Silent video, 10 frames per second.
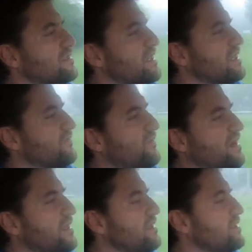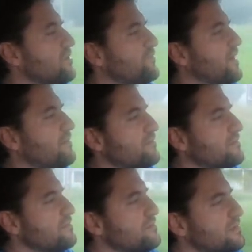like if
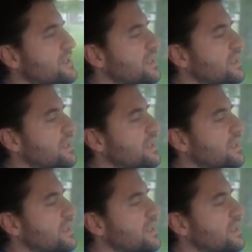I'm